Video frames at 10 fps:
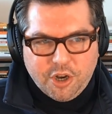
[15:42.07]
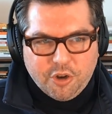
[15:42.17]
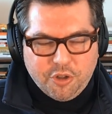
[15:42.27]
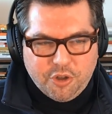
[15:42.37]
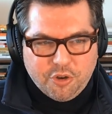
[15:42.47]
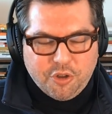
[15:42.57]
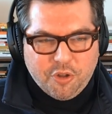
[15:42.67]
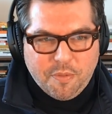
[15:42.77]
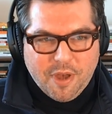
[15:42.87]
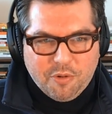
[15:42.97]
You
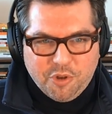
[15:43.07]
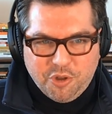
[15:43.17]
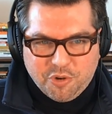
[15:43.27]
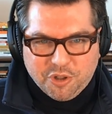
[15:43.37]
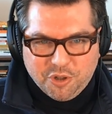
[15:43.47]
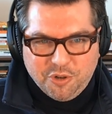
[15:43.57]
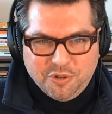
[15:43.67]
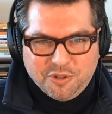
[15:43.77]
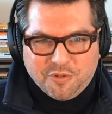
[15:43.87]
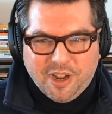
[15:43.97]
only bet what you can
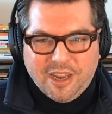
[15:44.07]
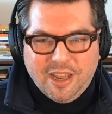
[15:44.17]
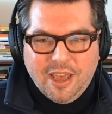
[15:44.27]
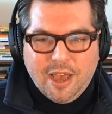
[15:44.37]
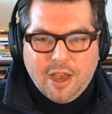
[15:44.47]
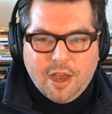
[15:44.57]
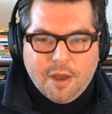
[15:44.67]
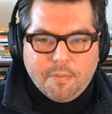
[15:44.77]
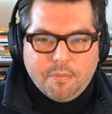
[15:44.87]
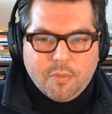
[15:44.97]
lose, right?
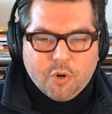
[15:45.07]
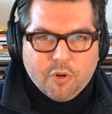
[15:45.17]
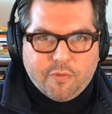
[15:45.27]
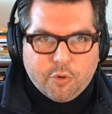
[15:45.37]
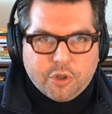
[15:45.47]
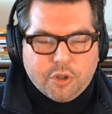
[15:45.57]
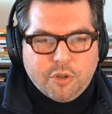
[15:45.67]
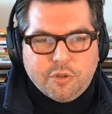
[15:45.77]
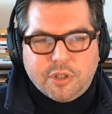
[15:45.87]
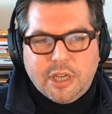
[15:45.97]
Or afford to
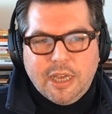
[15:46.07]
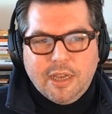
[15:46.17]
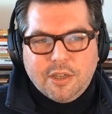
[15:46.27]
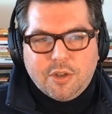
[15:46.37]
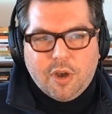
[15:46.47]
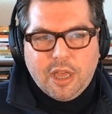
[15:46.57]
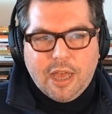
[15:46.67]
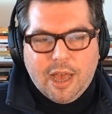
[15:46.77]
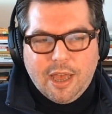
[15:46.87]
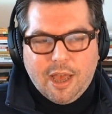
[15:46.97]
lose. So
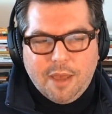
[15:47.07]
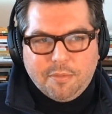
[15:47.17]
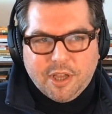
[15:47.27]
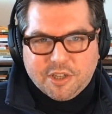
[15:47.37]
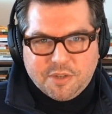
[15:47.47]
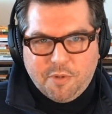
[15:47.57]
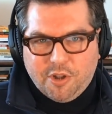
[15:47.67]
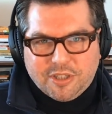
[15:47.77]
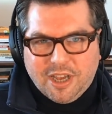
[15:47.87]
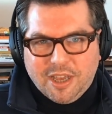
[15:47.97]
I'm like a
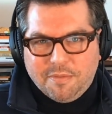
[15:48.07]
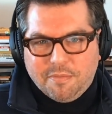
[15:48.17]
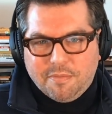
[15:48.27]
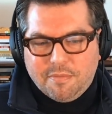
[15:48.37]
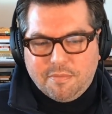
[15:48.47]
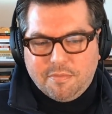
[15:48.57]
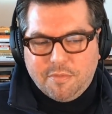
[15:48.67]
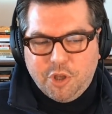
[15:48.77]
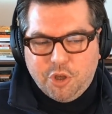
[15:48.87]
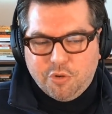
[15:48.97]
small time
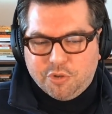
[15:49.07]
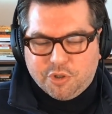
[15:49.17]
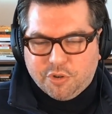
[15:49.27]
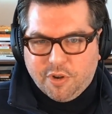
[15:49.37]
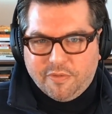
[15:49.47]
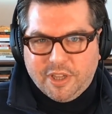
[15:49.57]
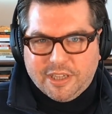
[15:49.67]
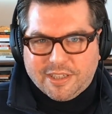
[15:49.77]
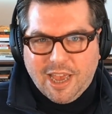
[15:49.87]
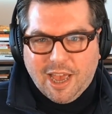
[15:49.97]
user of
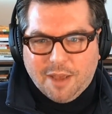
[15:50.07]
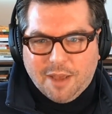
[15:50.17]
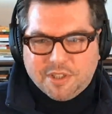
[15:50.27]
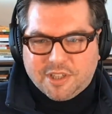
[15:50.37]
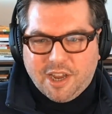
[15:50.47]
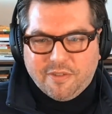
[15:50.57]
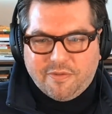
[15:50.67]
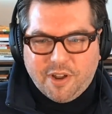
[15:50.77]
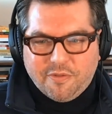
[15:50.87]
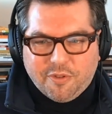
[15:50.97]
these apps. It's kind of
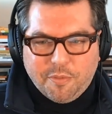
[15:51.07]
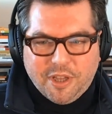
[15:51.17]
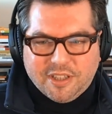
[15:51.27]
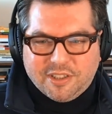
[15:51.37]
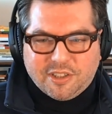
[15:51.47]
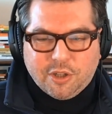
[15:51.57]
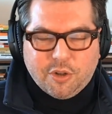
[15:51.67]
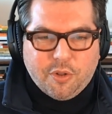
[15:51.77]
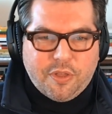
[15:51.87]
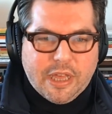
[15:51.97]
fun for me. It's just a
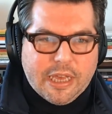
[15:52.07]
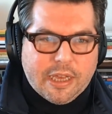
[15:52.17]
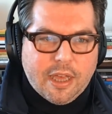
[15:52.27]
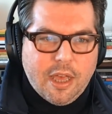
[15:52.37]
little thing.